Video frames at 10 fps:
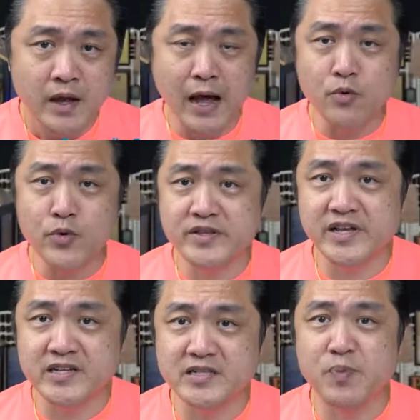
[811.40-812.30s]
How would
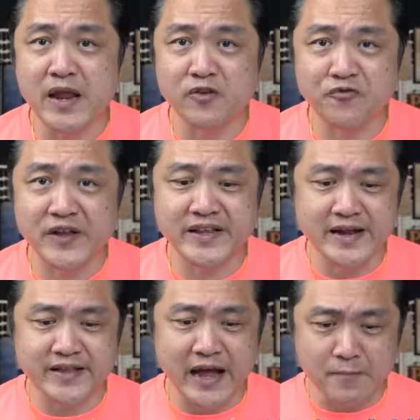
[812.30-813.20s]
this benefit the
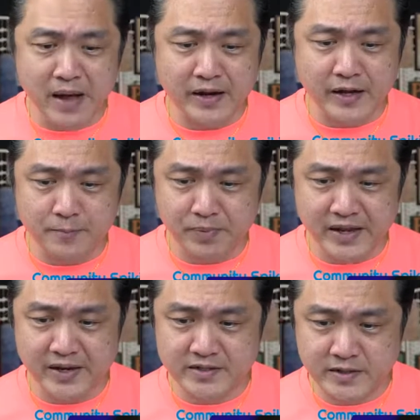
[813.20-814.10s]
entire
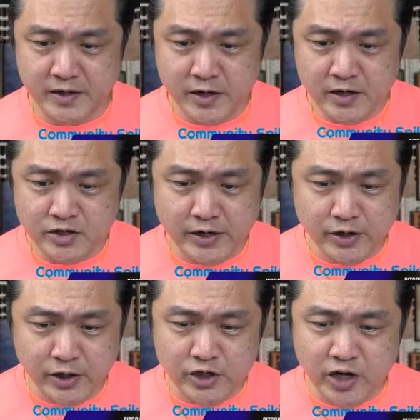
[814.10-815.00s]
marketplace? So I'm
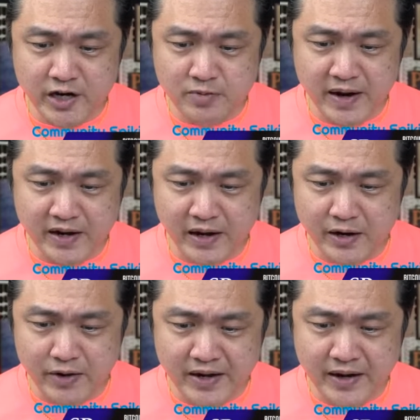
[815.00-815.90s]
going to change my
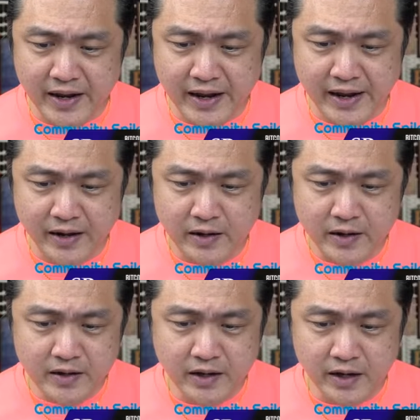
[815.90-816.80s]
color right there.
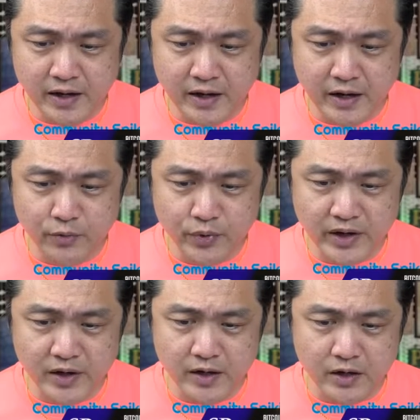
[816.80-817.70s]
Here
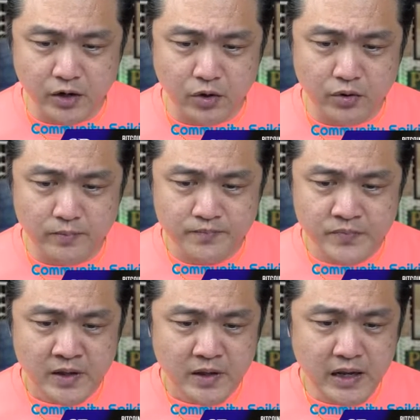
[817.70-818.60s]
we go.
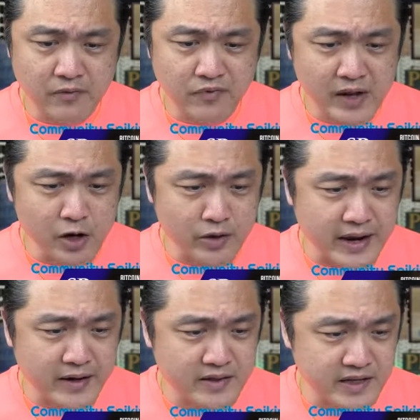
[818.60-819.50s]
If we look
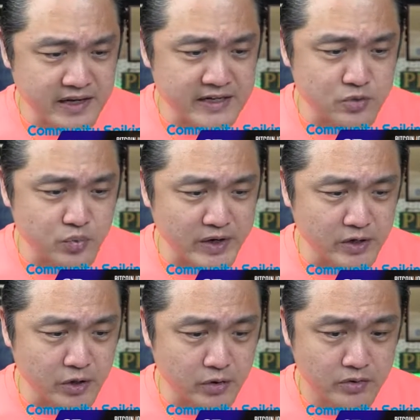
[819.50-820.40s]
at this
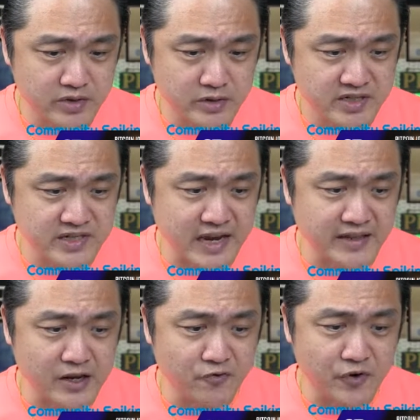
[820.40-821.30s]
window,
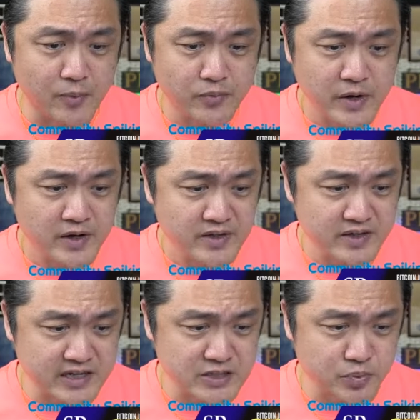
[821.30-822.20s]
starting from
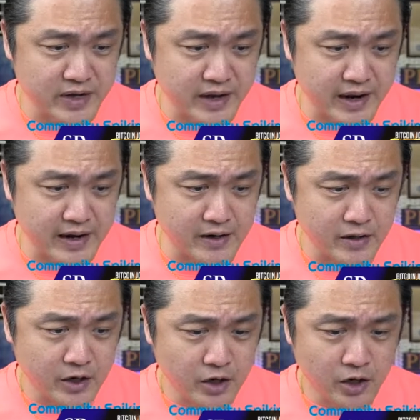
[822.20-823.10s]
this weekend
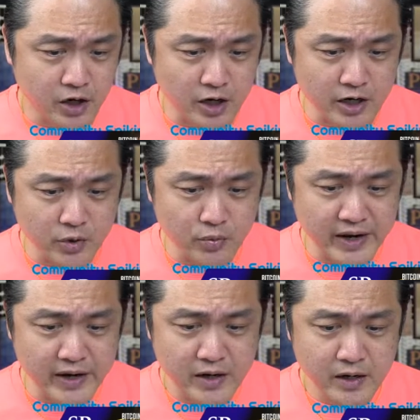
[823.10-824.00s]
all the
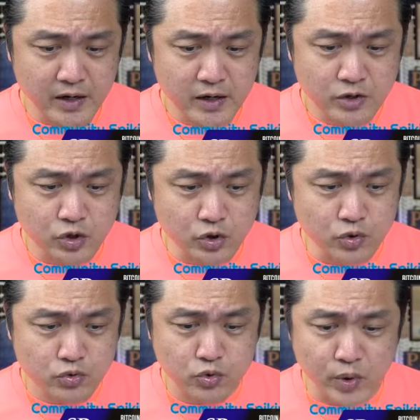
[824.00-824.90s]
way
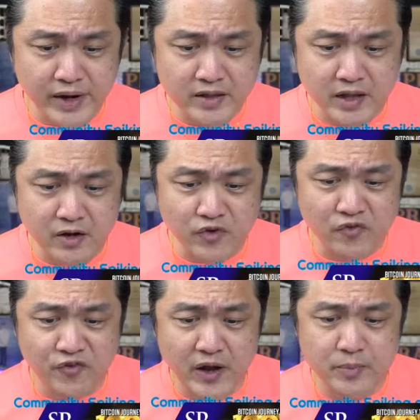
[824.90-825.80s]
to 20th
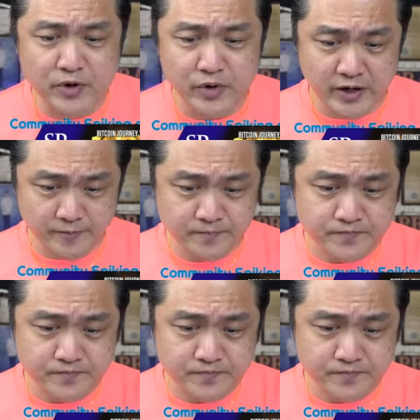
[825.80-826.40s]
of February,